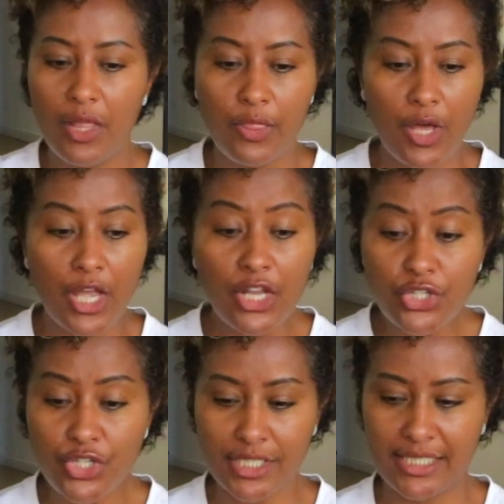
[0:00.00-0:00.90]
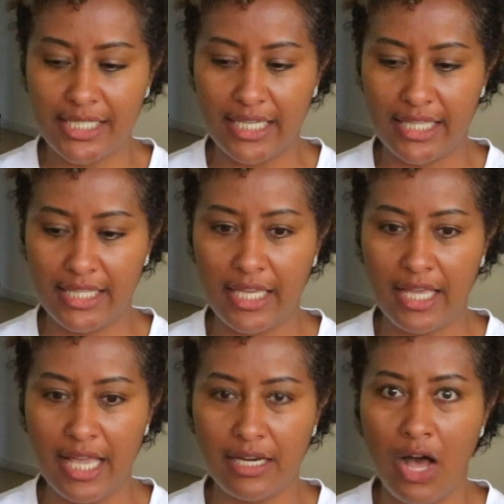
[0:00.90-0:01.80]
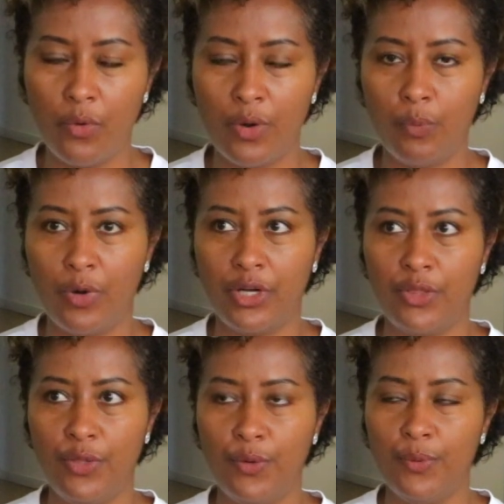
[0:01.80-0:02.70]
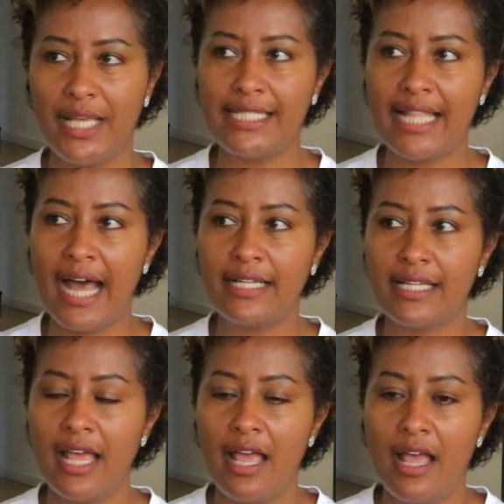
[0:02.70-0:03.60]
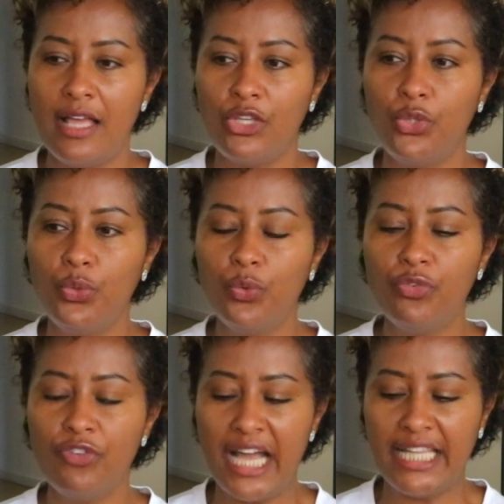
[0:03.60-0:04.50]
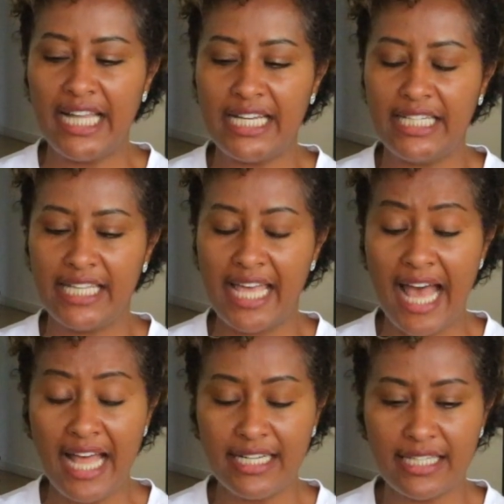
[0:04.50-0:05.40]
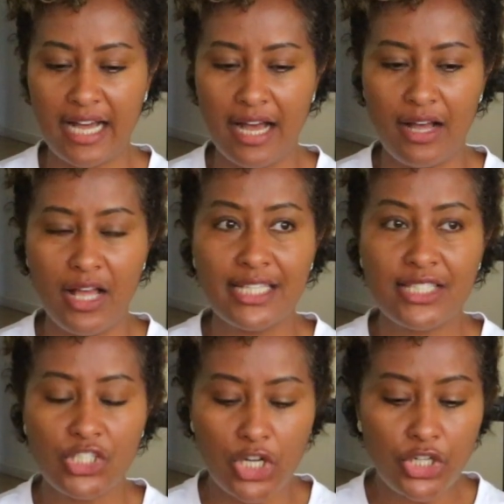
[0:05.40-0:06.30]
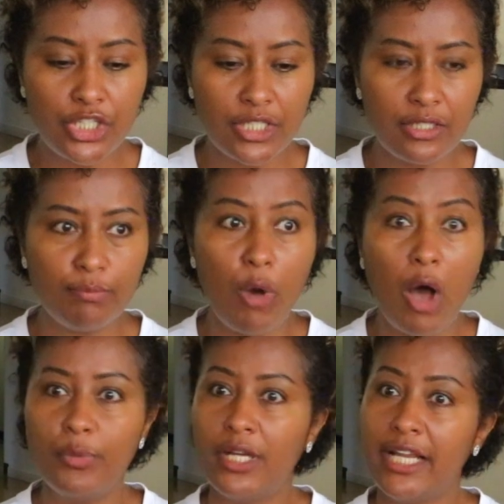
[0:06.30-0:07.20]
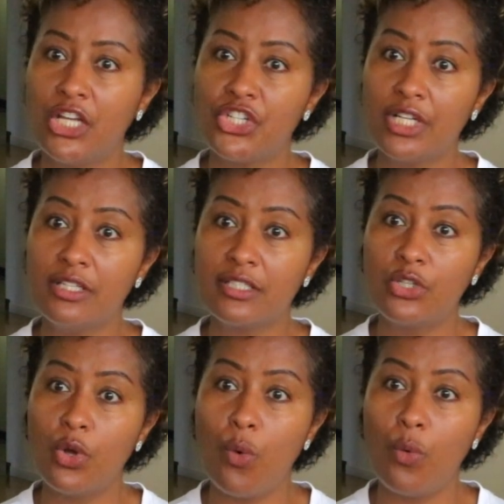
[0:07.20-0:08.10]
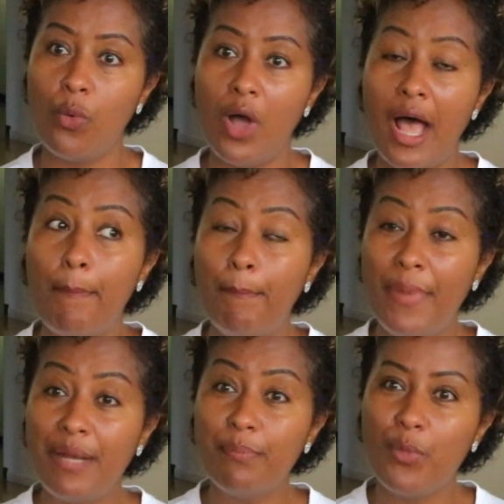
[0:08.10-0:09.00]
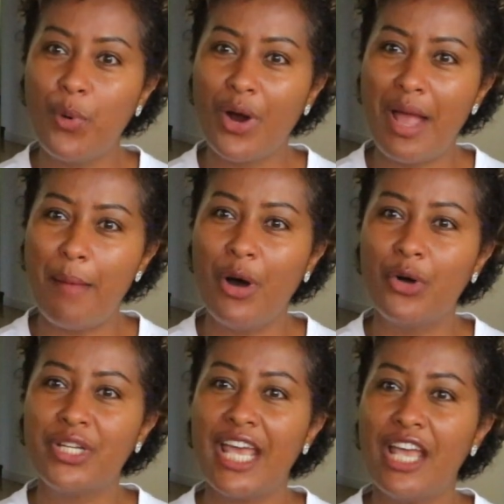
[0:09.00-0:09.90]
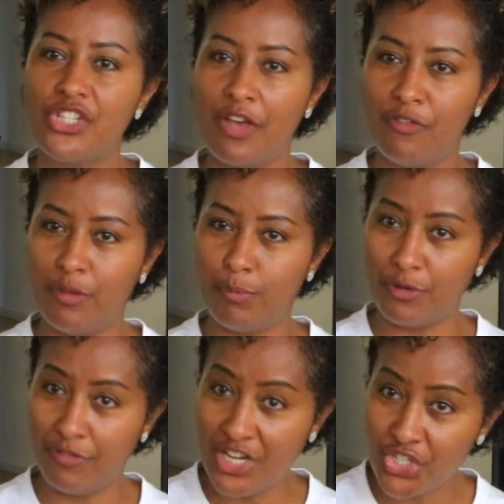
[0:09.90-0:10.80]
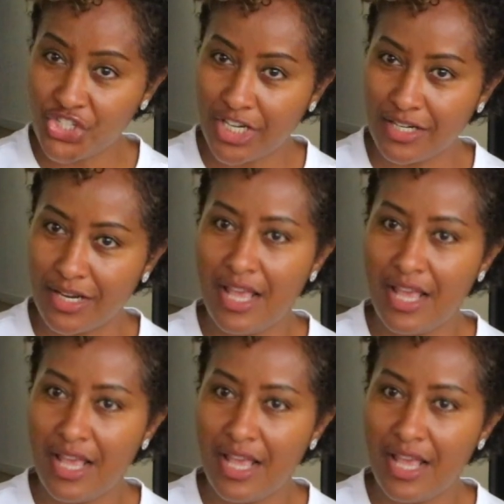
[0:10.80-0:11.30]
The interesting thing in our work, though, is that you find that in Canada, certain populations know a bit more about H I V prevention,